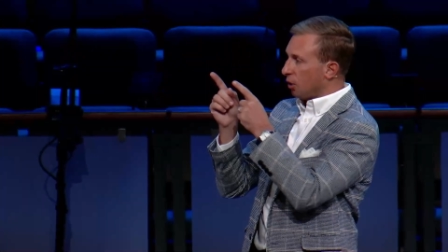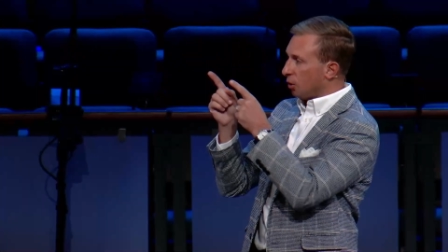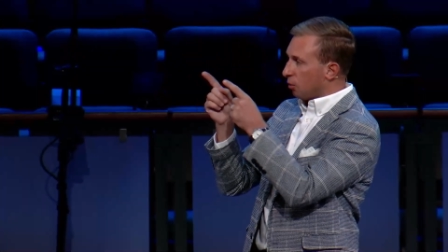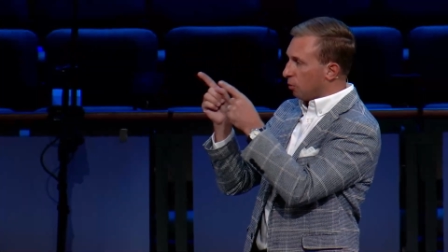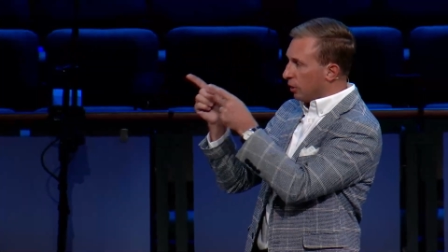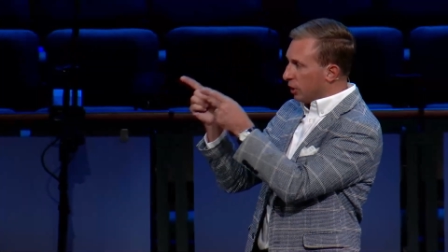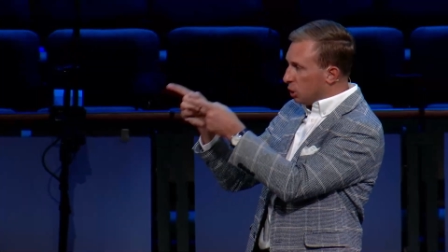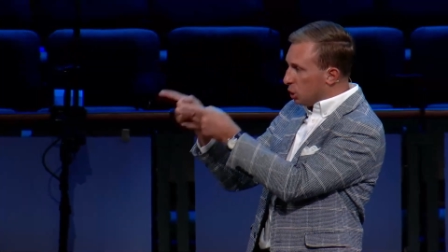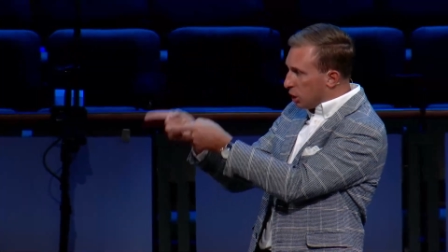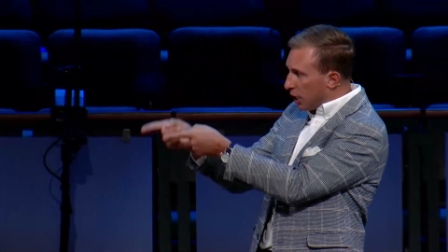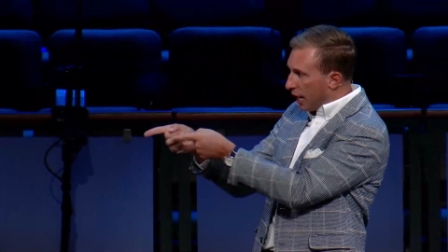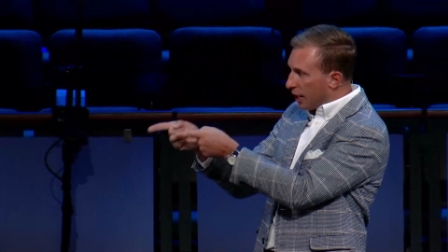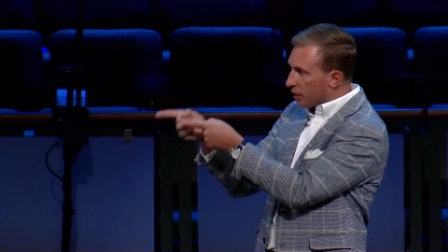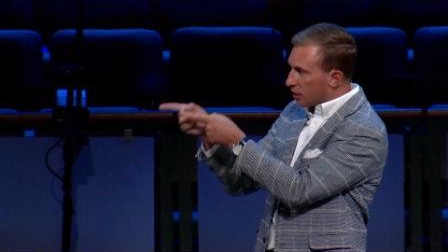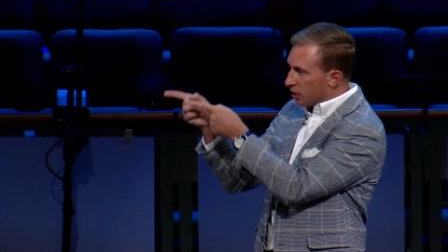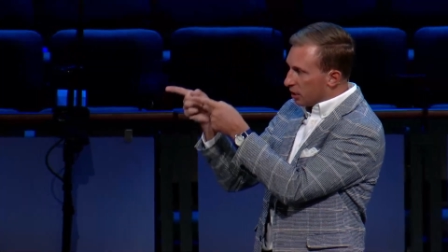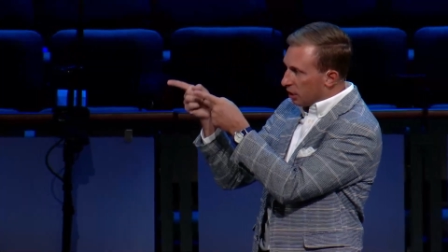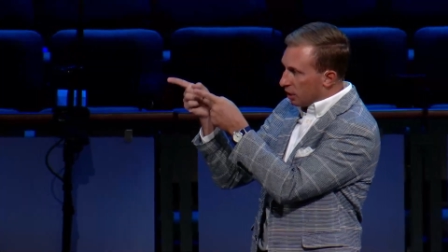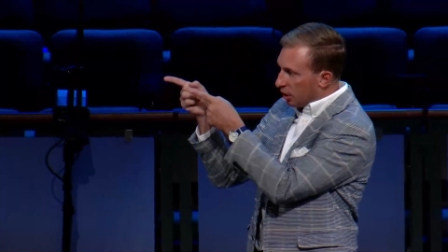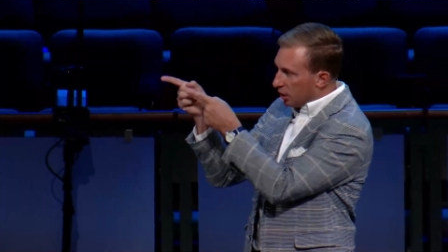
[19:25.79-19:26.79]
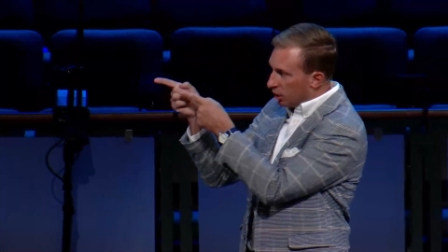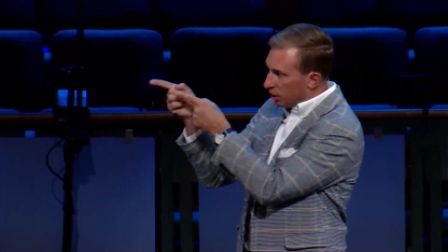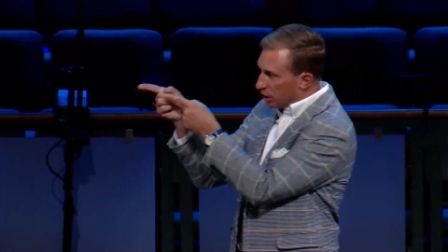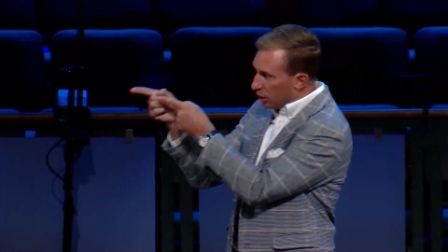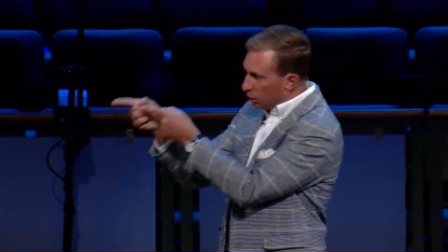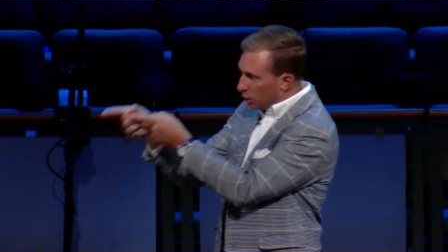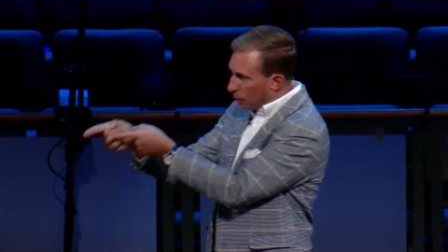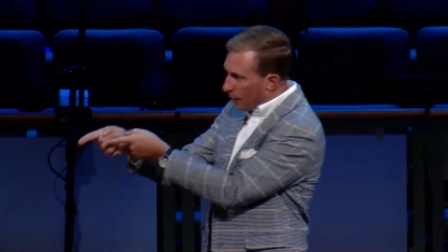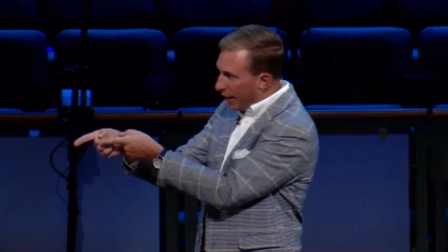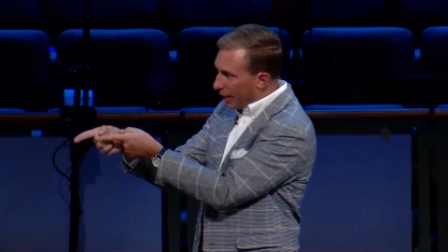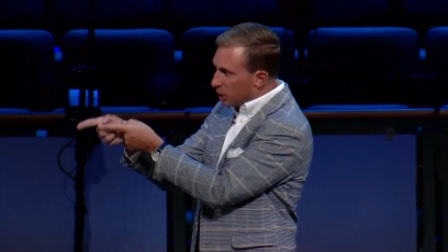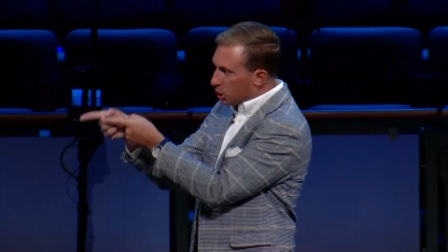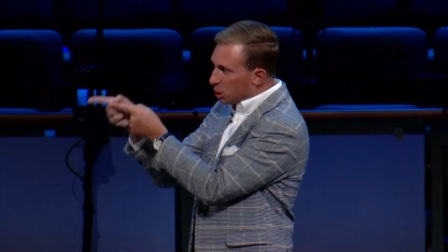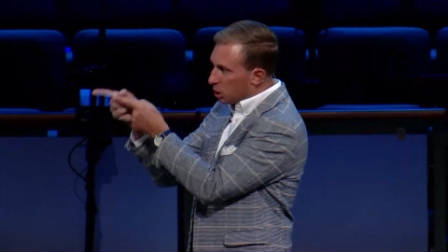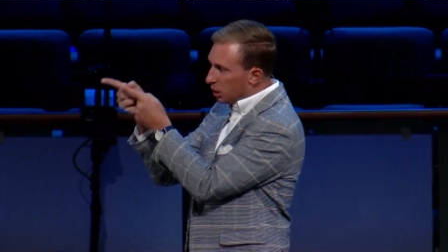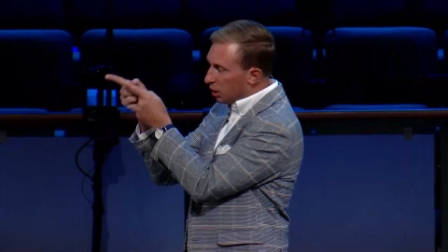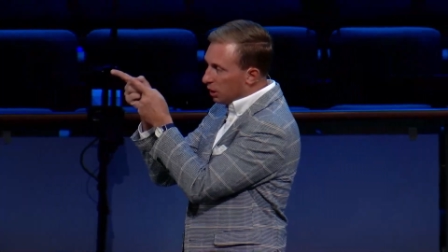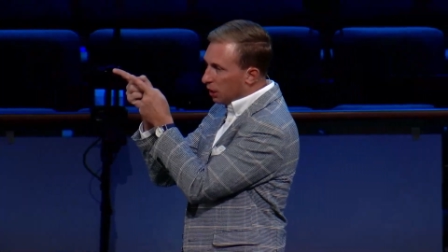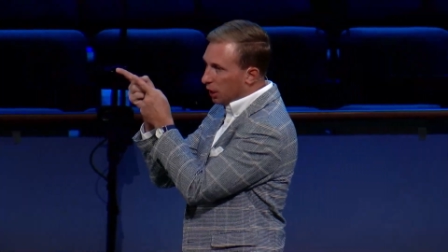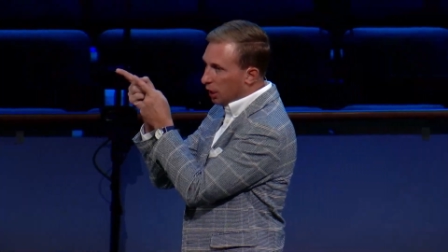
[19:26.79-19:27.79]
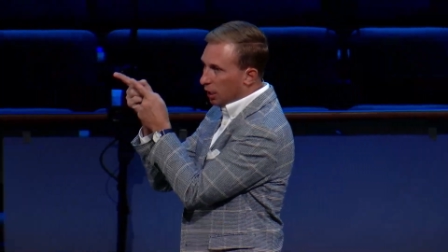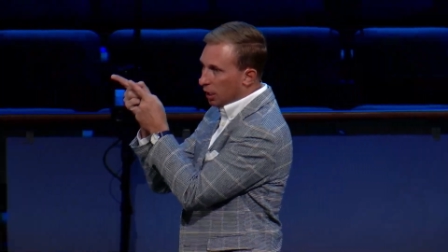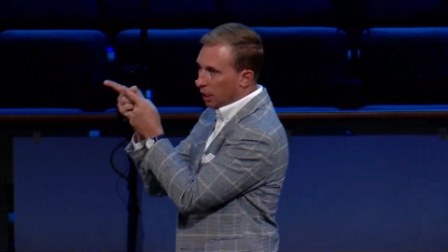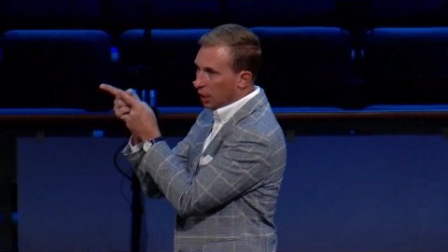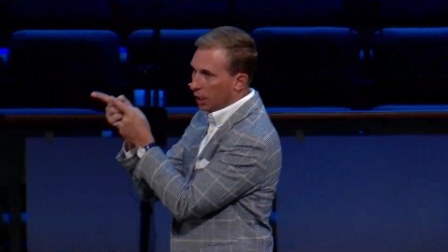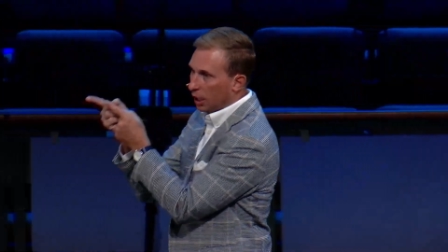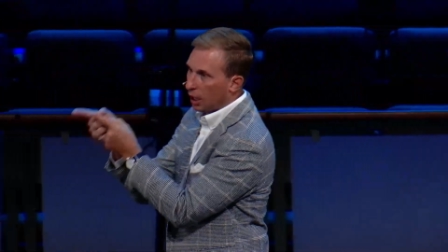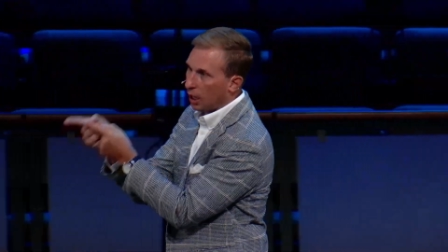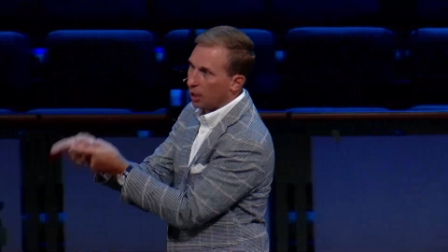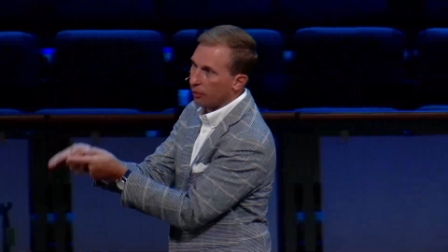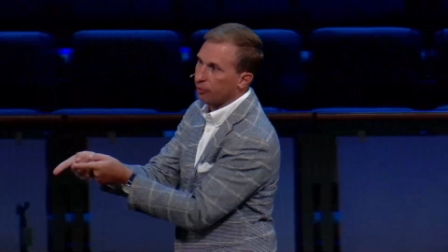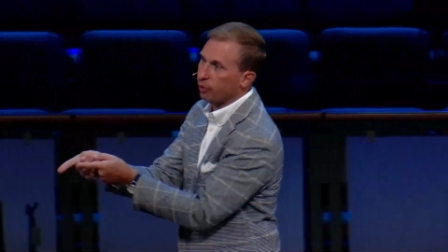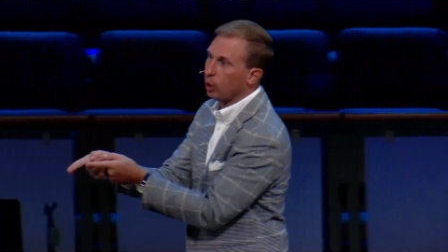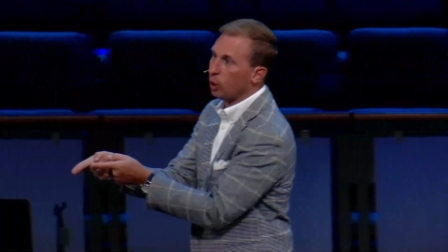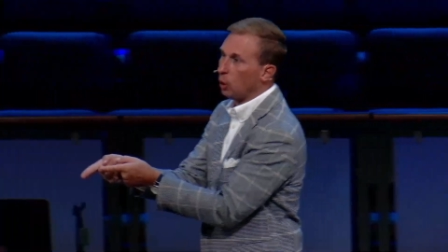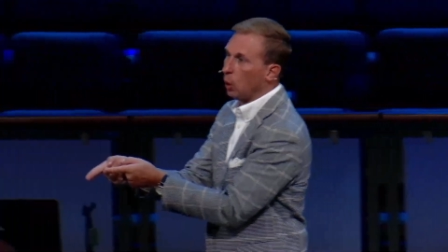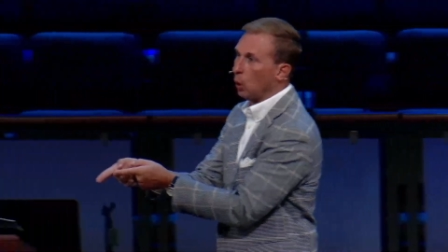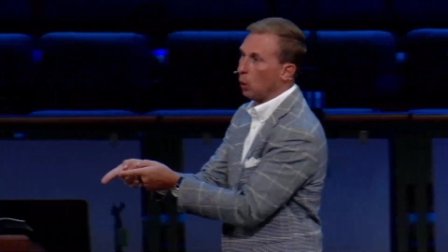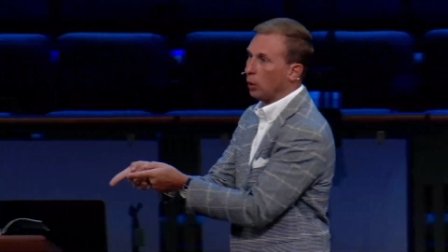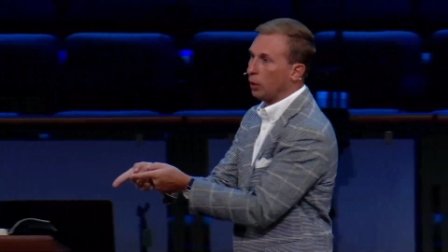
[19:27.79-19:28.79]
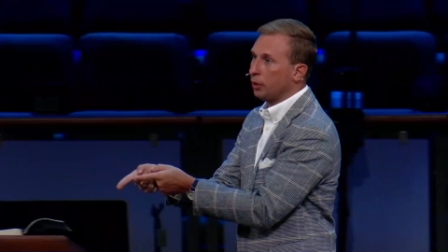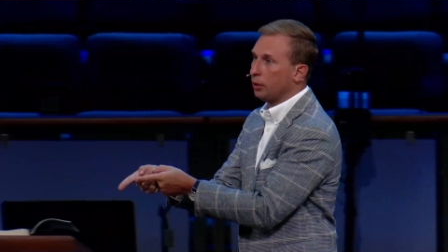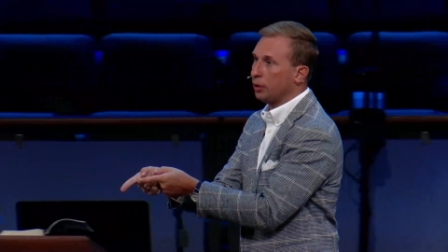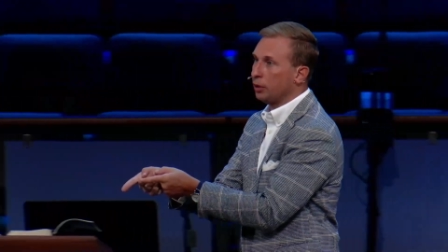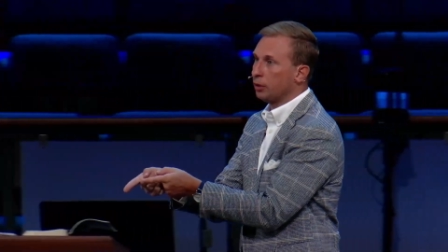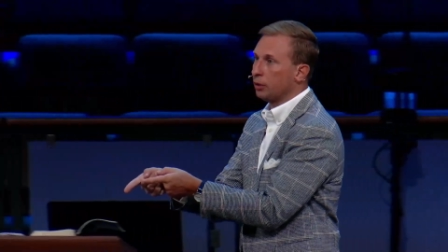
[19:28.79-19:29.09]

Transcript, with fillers: reject the direction of the Lord.